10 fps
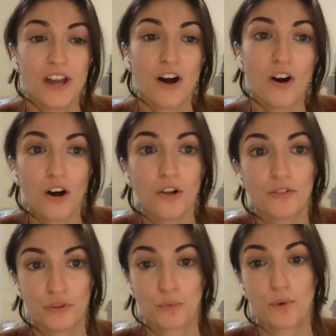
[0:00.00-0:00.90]
all of
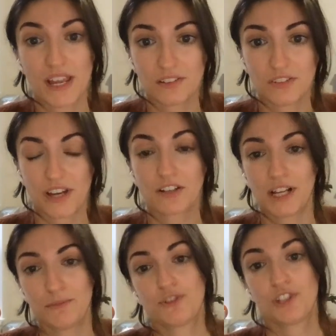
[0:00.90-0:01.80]
the ways that
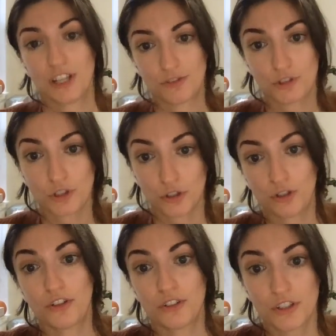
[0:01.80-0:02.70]
climate change
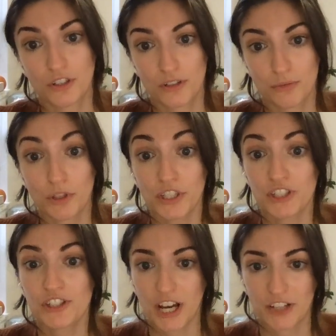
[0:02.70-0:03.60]
could really
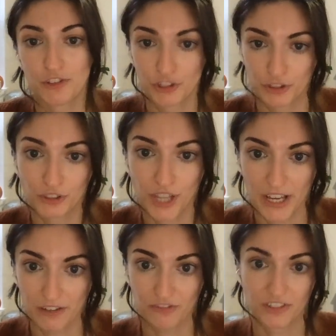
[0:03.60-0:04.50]
touch your
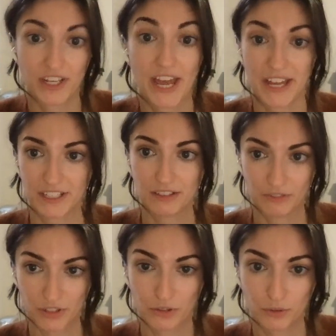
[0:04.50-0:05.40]
life in any of
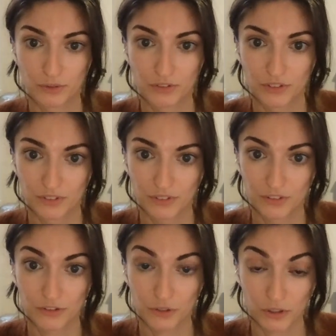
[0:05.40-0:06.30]
those
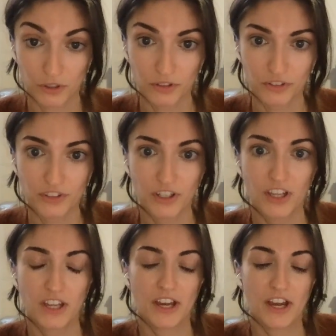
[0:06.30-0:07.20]
circles.
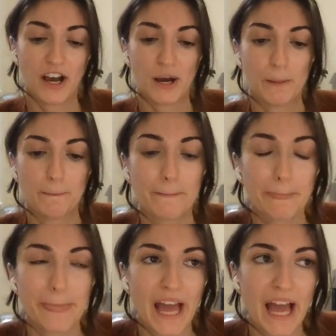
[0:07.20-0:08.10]
Um,
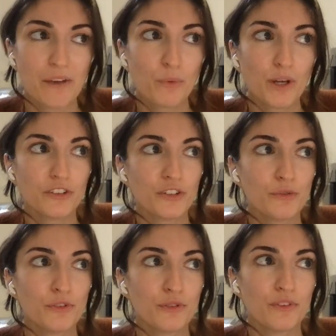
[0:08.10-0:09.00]
and once you
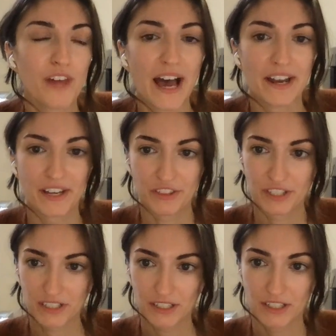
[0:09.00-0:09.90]
do that, I
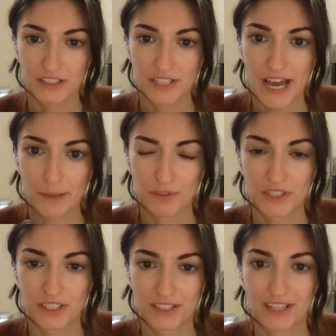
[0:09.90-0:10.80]
think
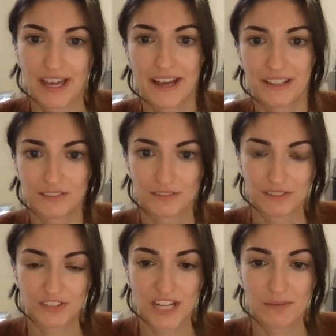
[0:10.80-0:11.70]
adapting that
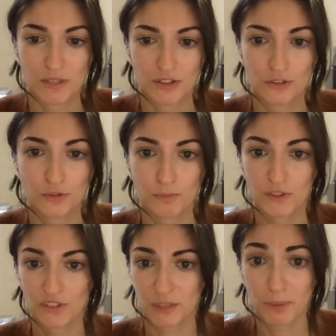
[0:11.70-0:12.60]
statement to a
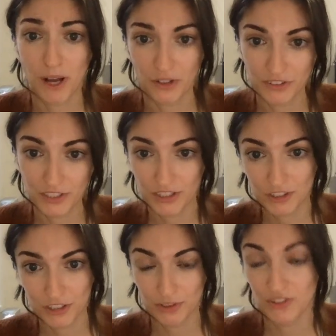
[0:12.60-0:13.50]
specific policy
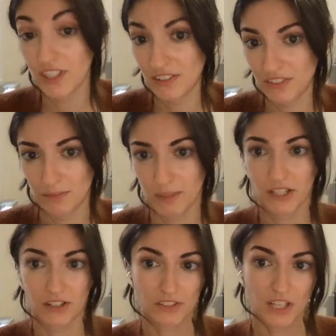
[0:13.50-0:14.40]
issue is easy,
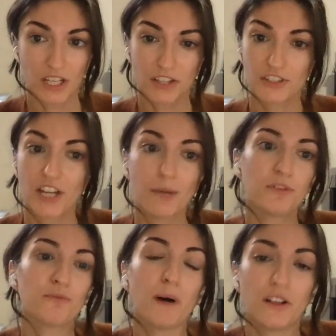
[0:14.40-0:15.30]
because the types
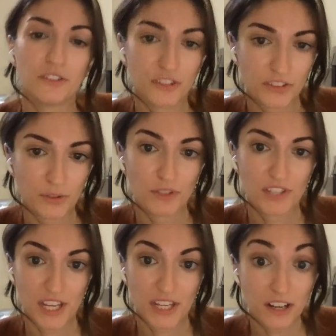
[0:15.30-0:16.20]
of policies that we
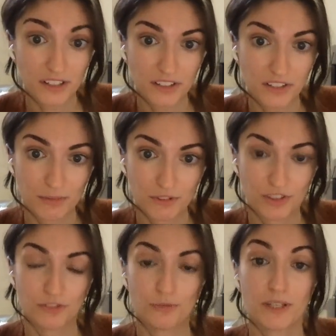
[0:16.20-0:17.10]
take on at Climate
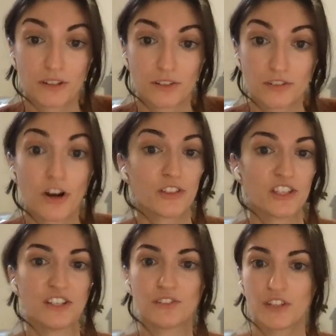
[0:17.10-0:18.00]
Change Makers are
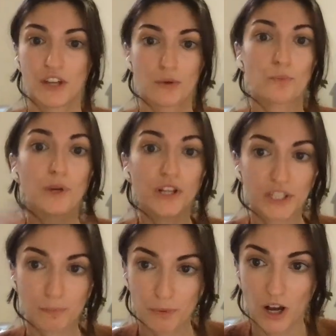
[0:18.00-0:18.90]
these
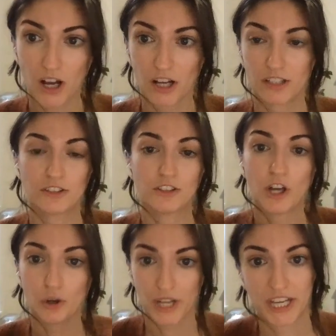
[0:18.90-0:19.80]
really broad,
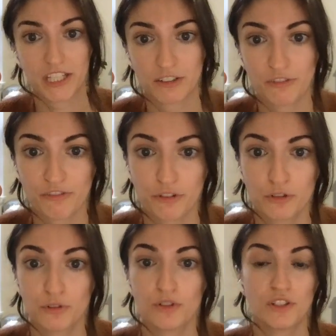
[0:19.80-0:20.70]
low-hanging
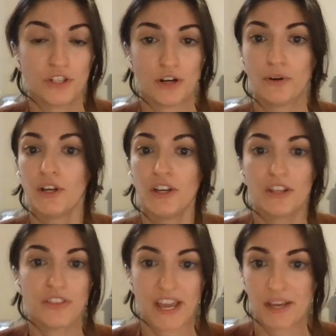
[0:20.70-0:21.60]
fruit.
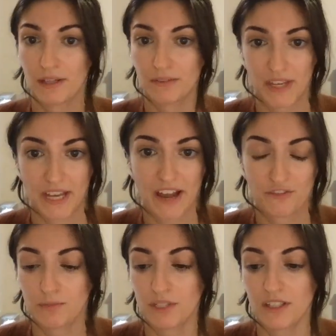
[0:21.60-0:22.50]
They have
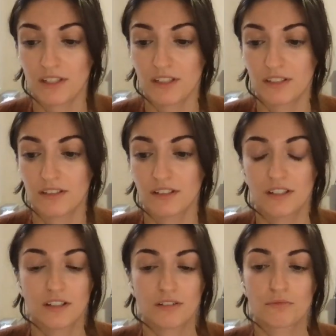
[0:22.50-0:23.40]
to be
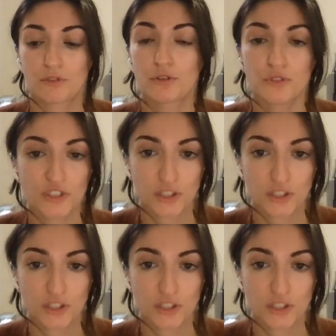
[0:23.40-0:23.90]
reducing